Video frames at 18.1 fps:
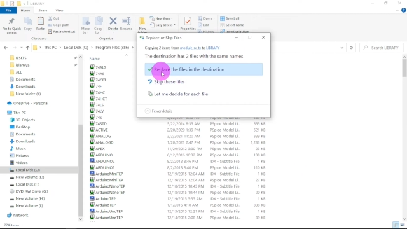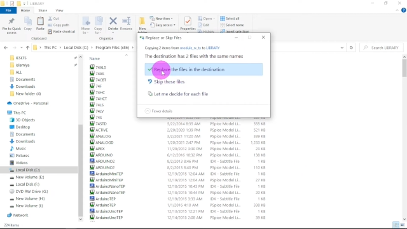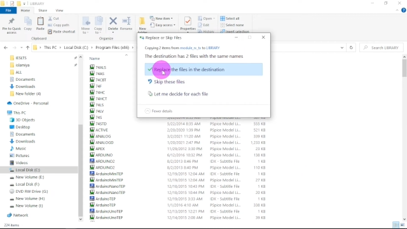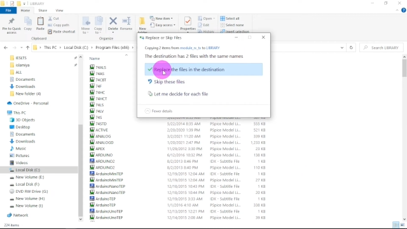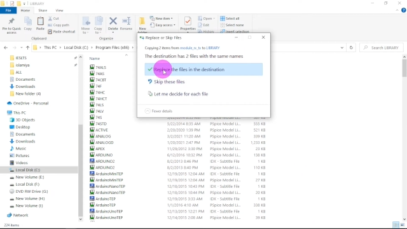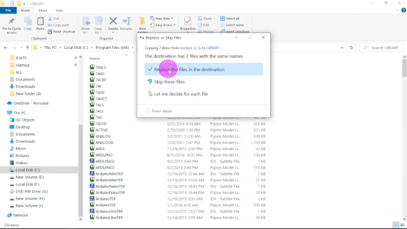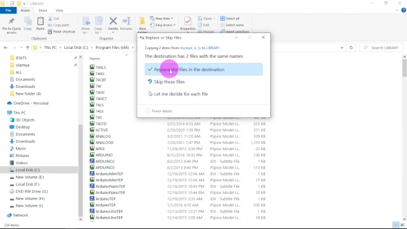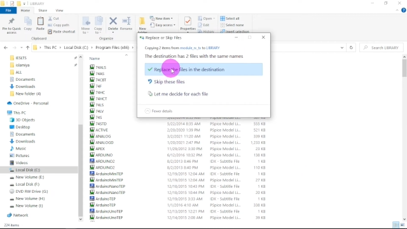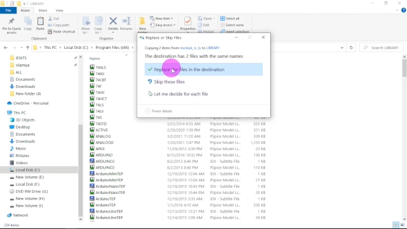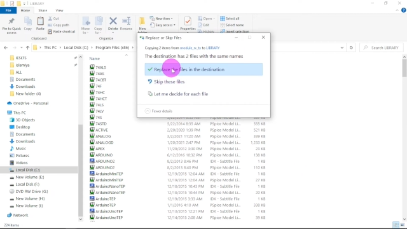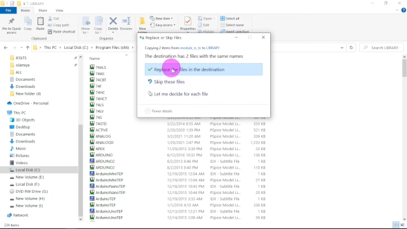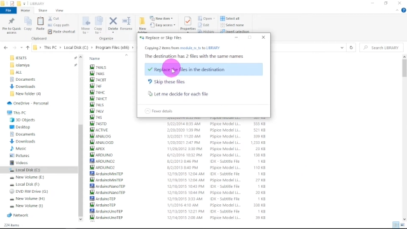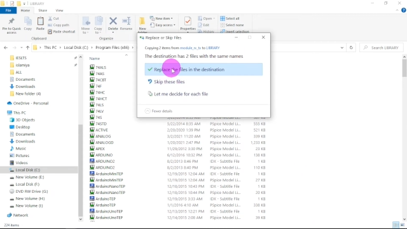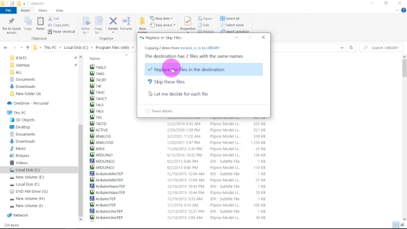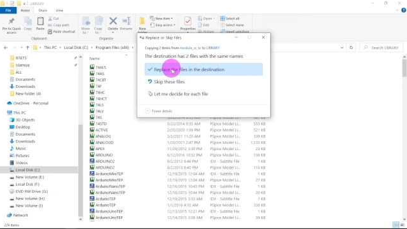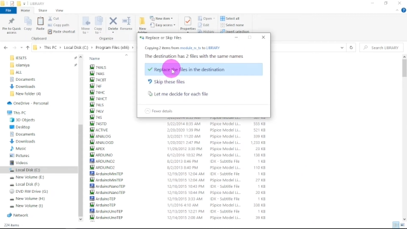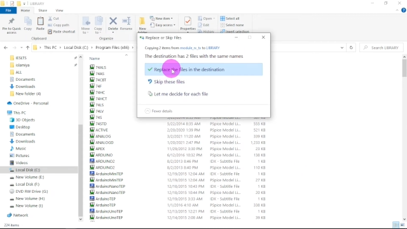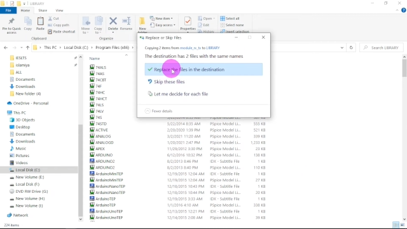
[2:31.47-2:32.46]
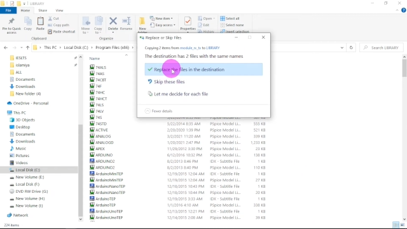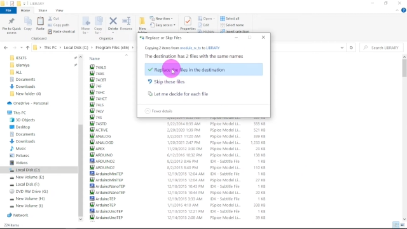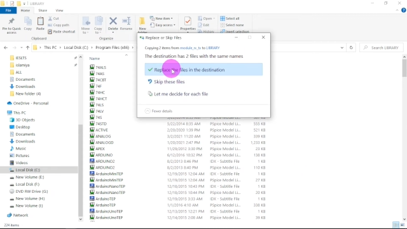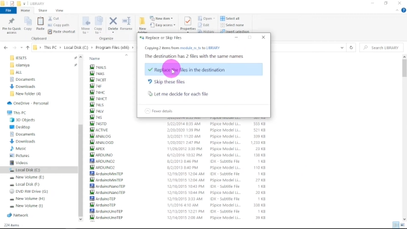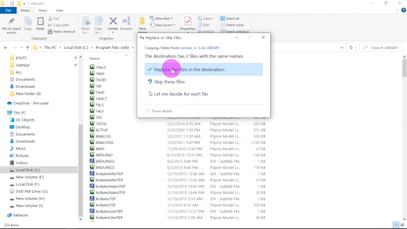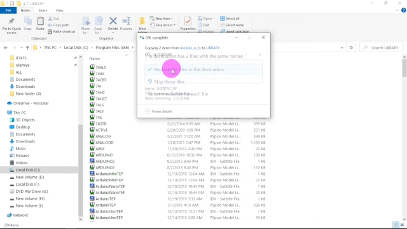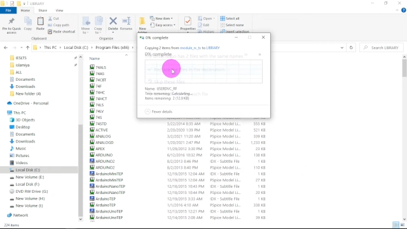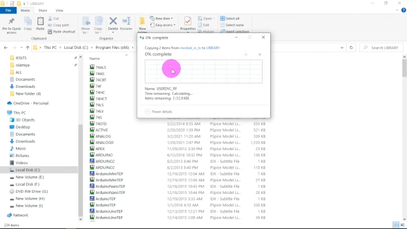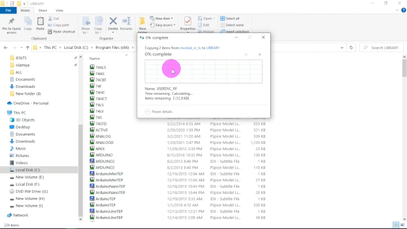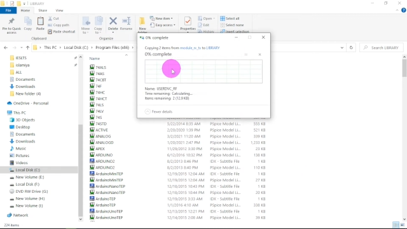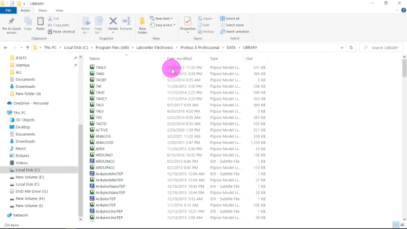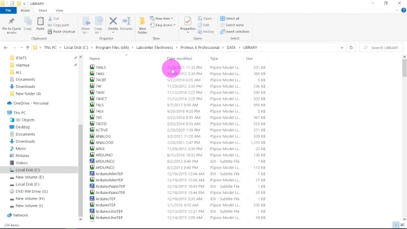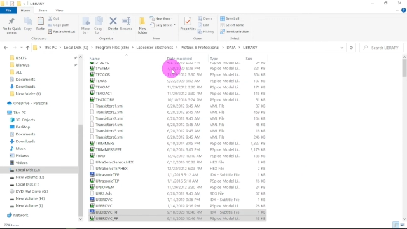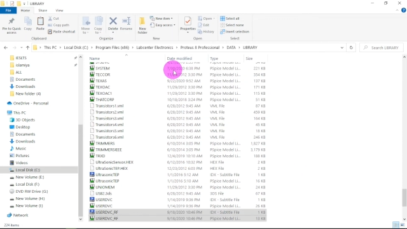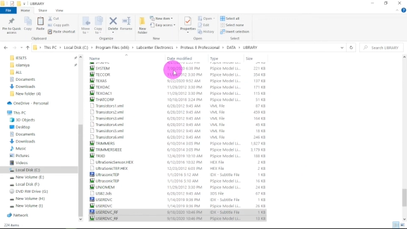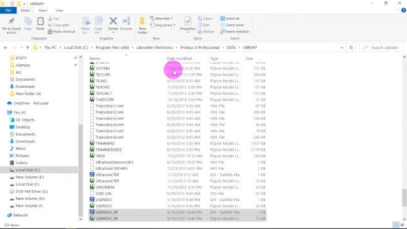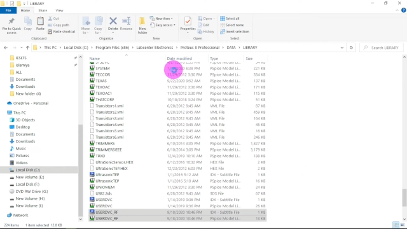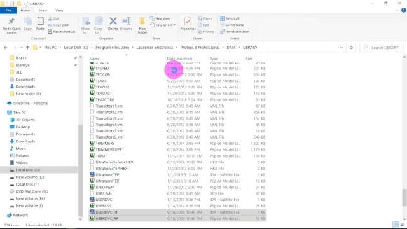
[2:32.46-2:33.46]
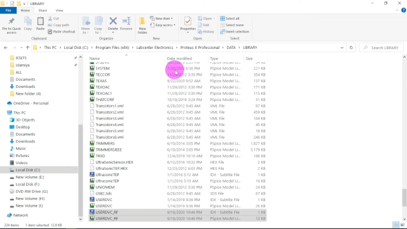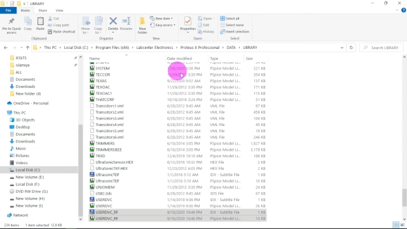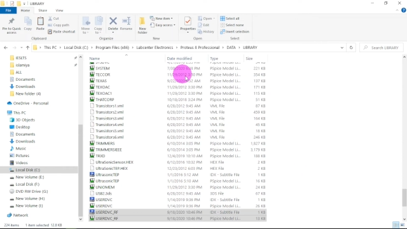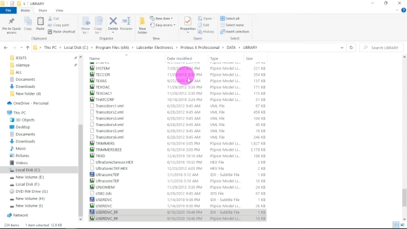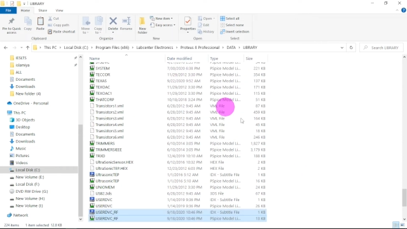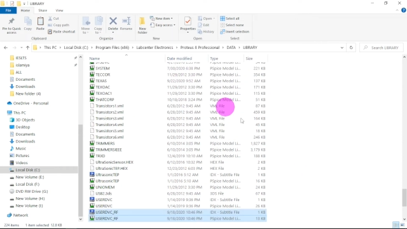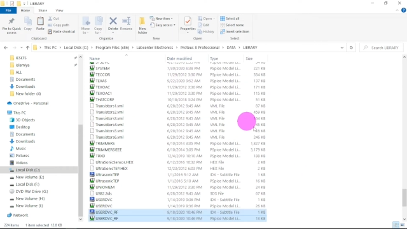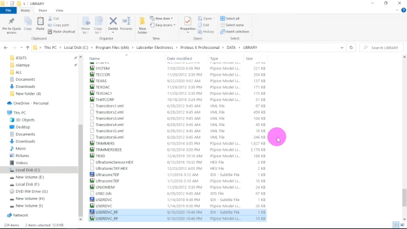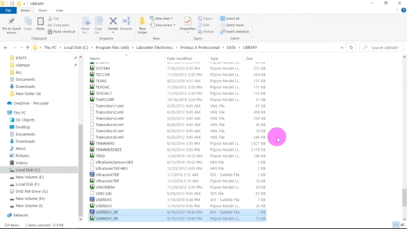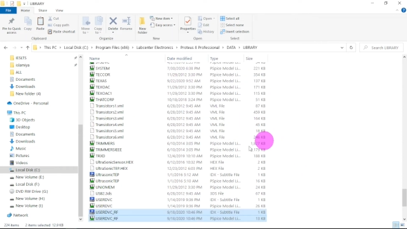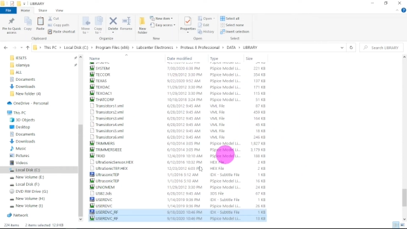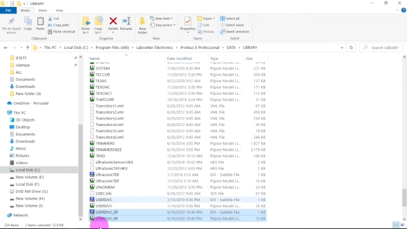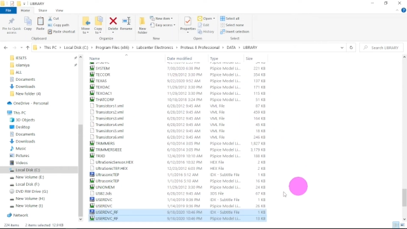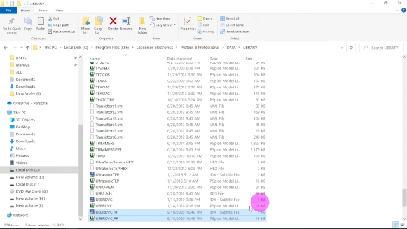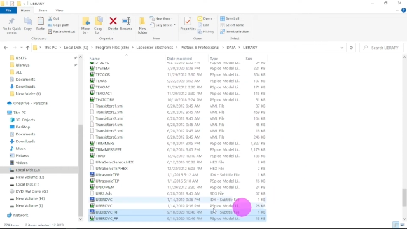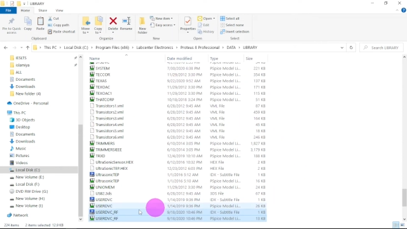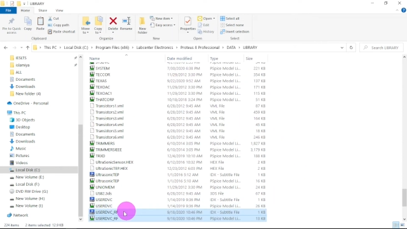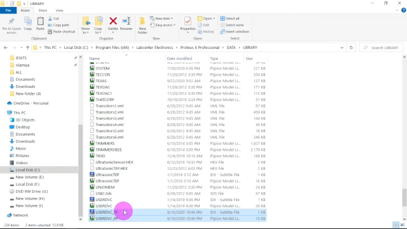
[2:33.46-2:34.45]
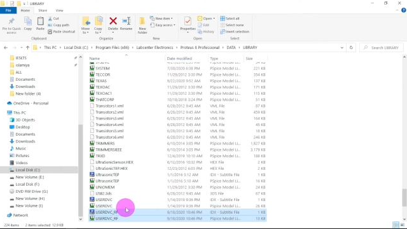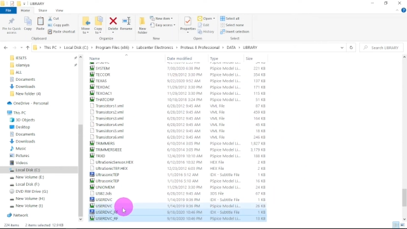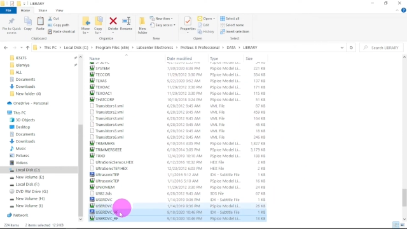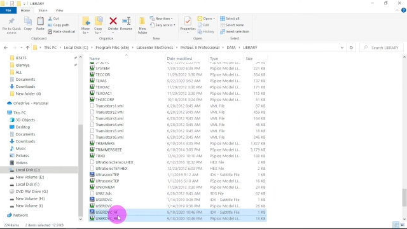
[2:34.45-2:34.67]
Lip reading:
Nobody's mouth can be seen.